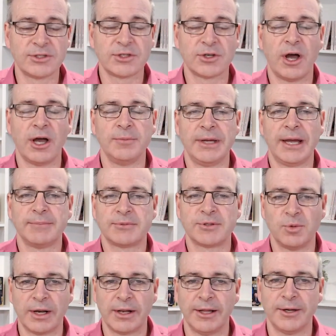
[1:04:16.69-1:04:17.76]
signed me up to
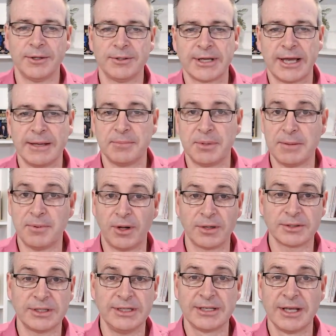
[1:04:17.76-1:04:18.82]
one of those AMP
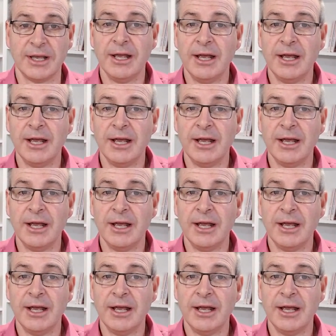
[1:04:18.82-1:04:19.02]
policies